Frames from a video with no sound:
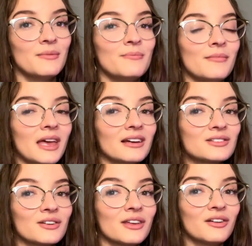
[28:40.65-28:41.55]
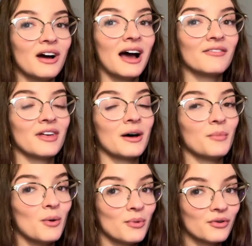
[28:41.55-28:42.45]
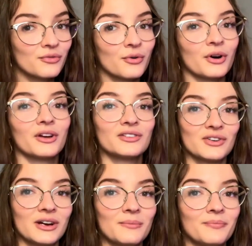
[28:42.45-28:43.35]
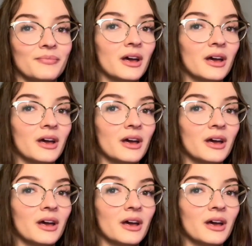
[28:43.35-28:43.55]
make sure that you have them before your trip.